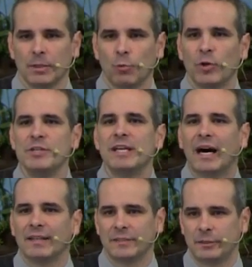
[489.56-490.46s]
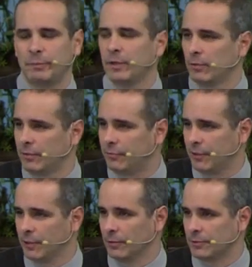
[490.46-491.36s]
we're not
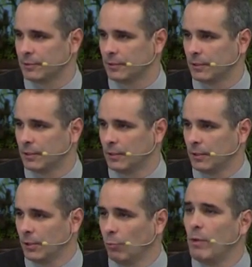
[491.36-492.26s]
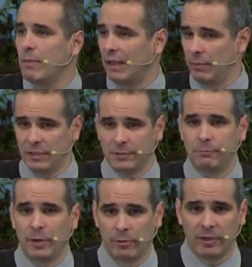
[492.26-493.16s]
Spirit-filled. We may be
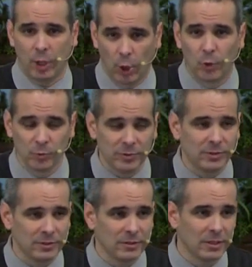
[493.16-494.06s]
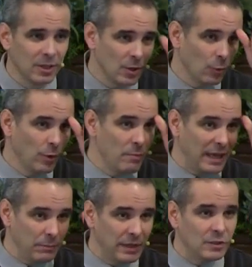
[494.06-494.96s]
Spirit-owned. We
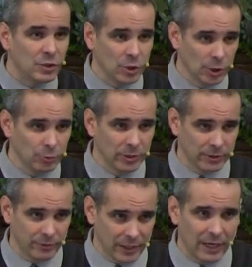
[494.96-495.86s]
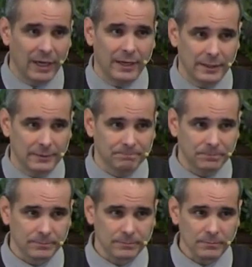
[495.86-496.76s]
may be children of God,
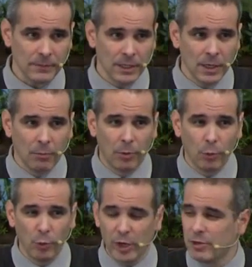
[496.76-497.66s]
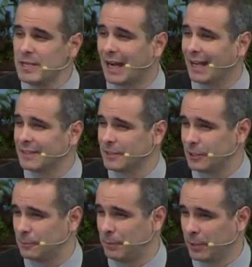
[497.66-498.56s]
but we are not
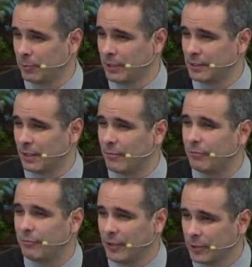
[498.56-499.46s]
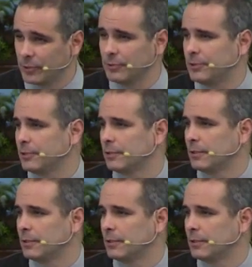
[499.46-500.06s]
Spirit-filled.